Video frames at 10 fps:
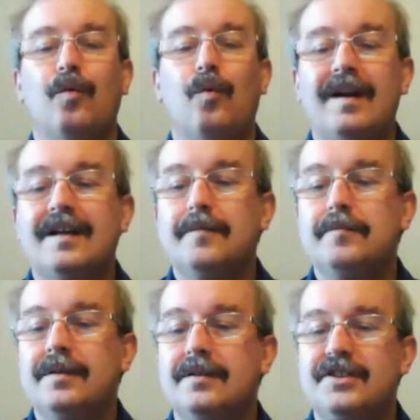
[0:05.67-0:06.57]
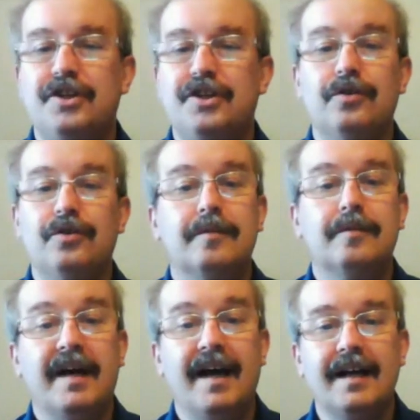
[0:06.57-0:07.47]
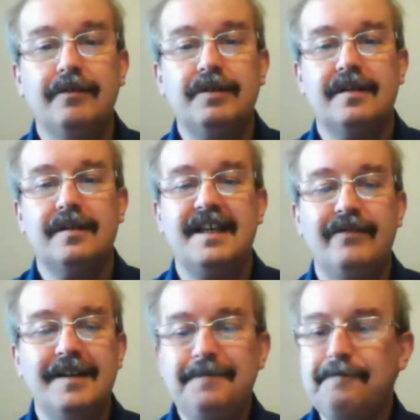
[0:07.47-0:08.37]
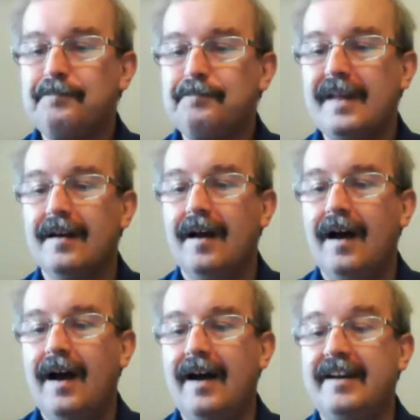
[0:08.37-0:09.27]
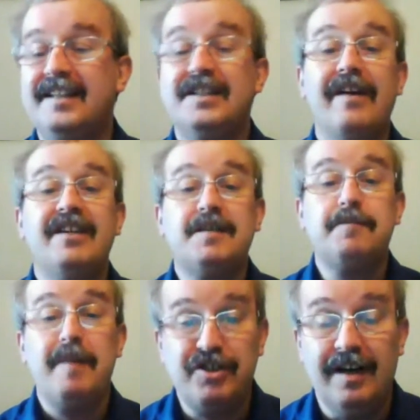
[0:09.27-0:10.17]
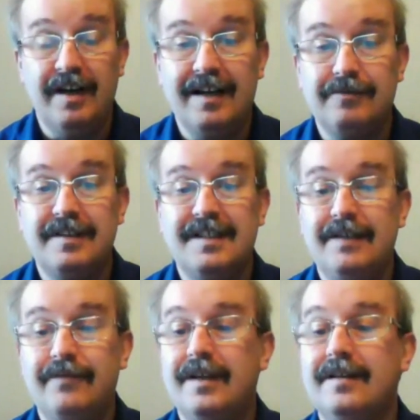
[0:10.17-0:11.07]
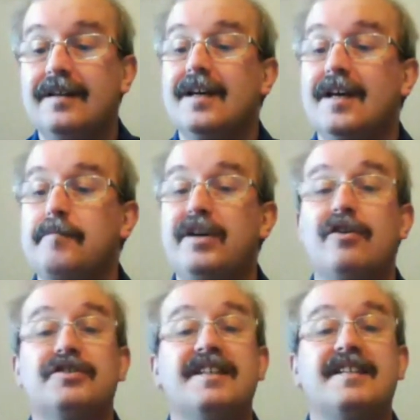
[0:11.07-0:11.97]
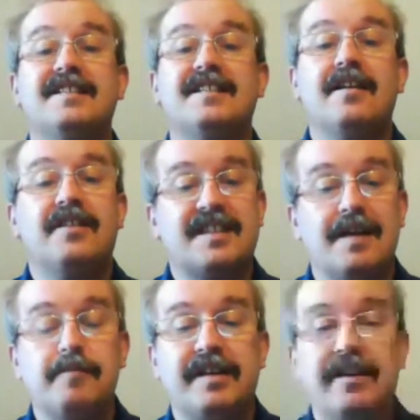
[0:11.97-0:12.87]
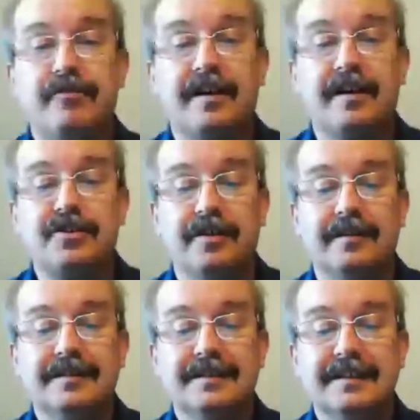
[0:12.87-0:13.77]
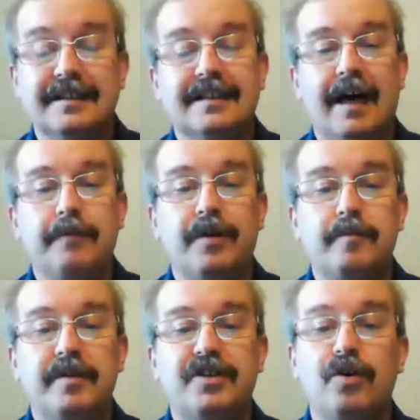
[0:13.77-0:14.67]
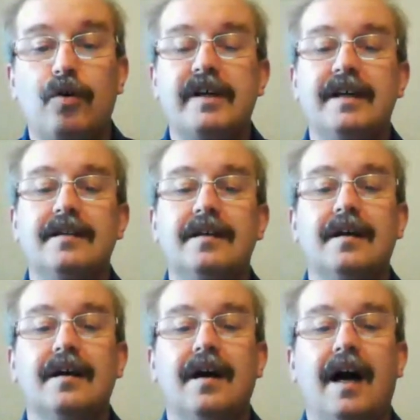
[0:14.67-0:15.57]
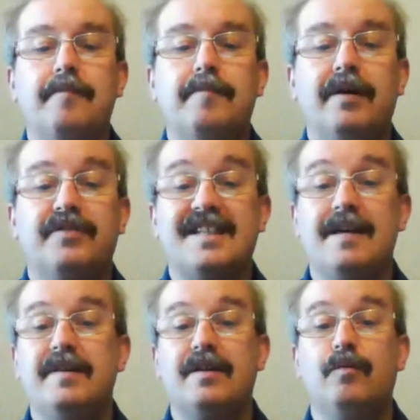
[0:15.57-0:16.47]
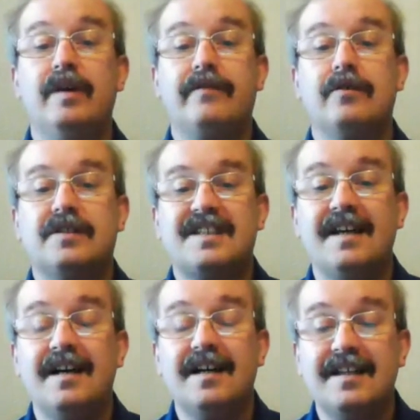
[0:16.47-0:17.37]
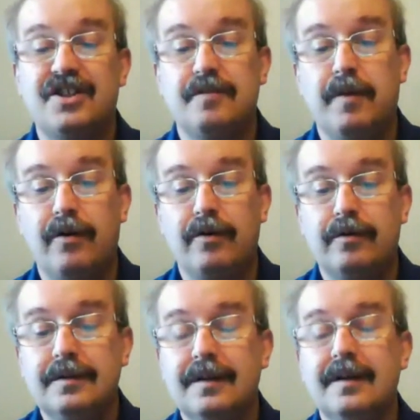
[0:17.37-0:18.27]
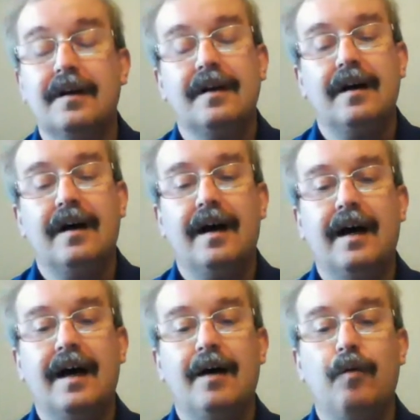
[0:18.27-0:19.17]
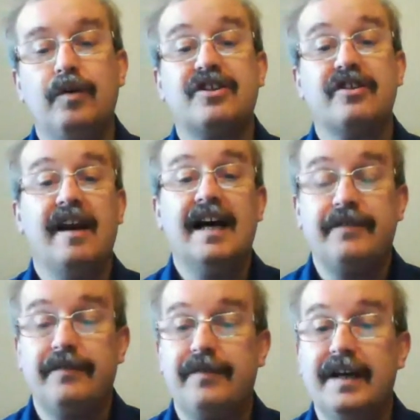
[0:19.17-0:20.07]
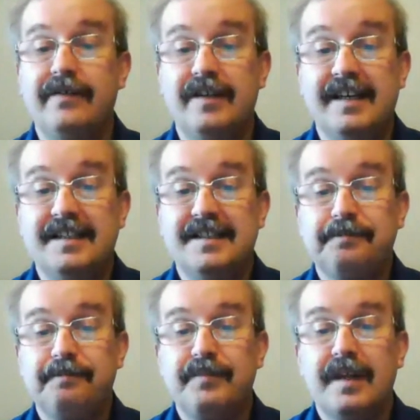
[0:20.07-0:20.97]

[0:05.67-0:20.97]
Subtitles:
Welcome to my hangout this evening. And it's a very special hangout this evening because it is the summit introduction. I'm going to be talking about the summit that we've got starting tomorrow, which is going to last for 5 days.